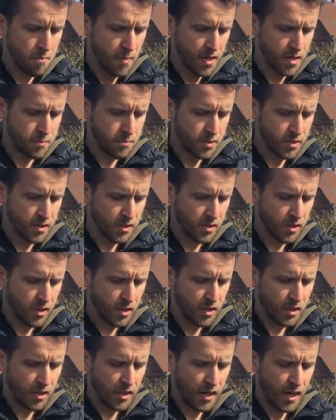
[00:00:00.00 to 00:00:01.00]
maybe
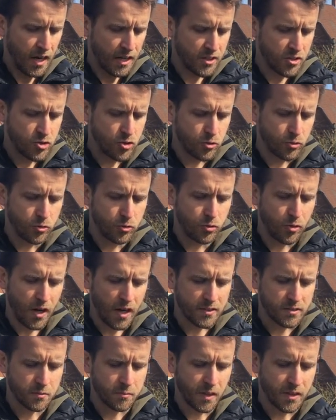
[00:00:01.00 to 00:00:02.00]
I should to
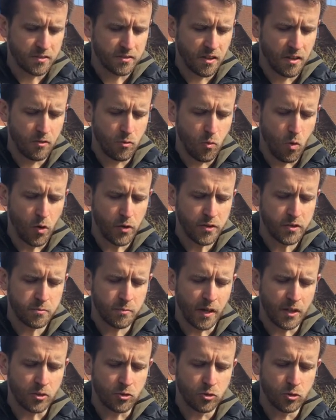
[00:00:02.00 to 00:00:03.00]
ask myself what
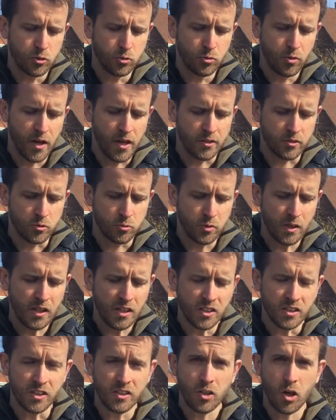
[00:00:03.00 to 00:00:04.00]
is my true and
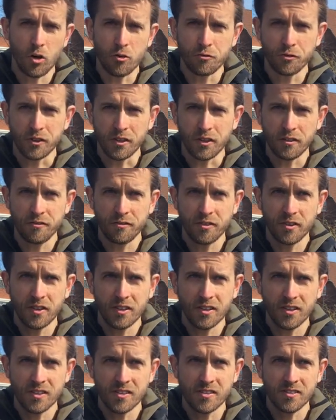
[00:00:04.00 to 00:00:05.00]
real need of give
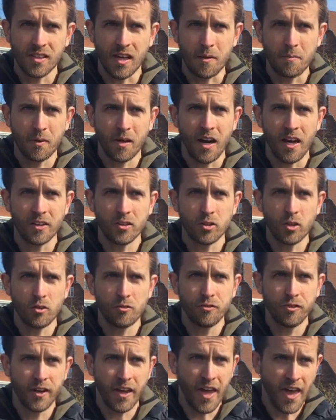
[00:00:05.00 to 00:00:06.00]
some kind
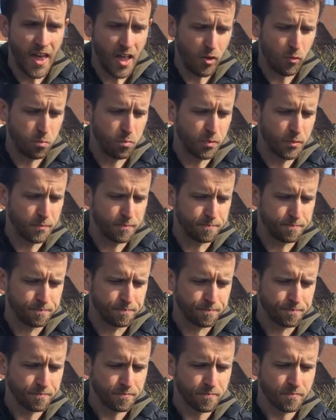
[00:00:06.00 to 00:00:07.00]
of help
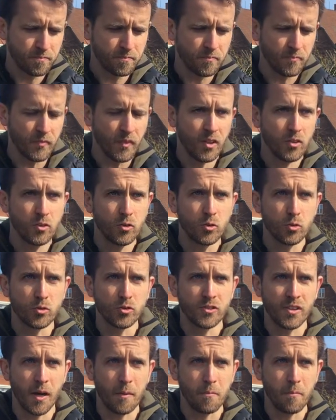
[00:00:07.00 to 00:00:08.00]
to
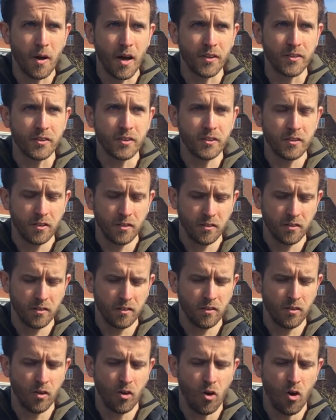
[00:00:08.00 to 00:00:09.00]
somebody
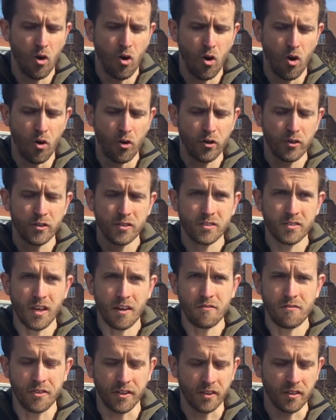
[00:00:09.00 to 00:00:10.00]
or
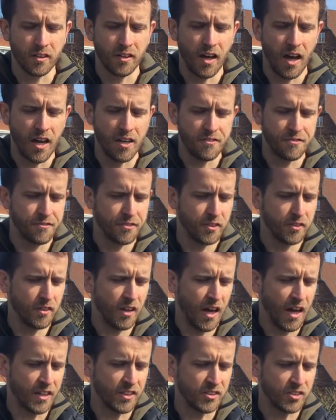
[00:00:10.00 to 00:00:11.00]
something I
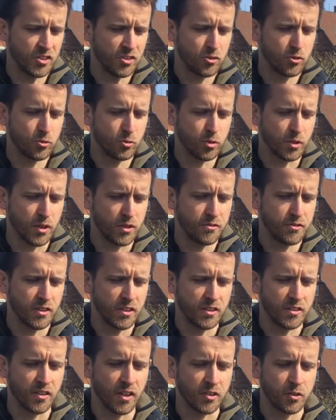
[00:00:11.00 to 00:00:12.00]
feel I need to give
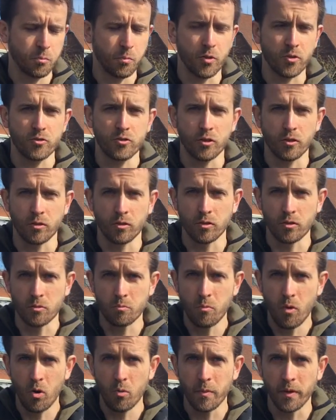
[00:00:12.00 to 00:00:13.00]
in that
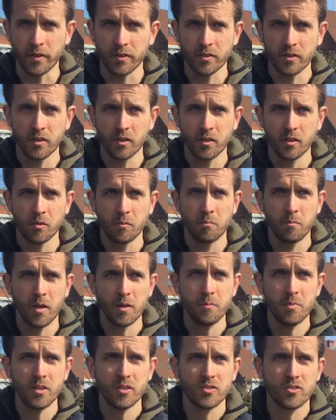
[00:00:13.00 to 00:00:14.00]
particular moment.
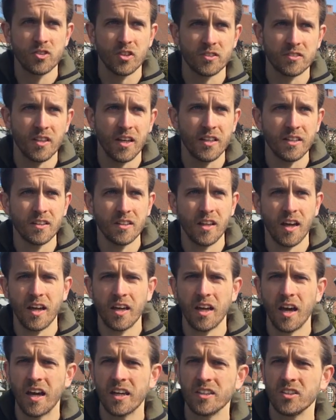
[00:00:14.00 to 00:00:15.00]
Maybe it's just I,
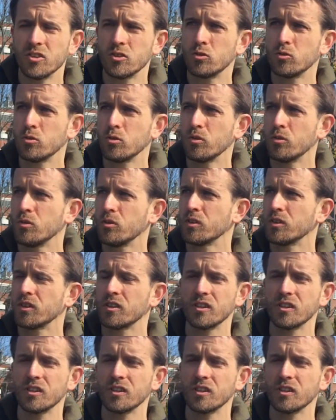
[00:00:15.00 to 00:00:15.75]
I, I need to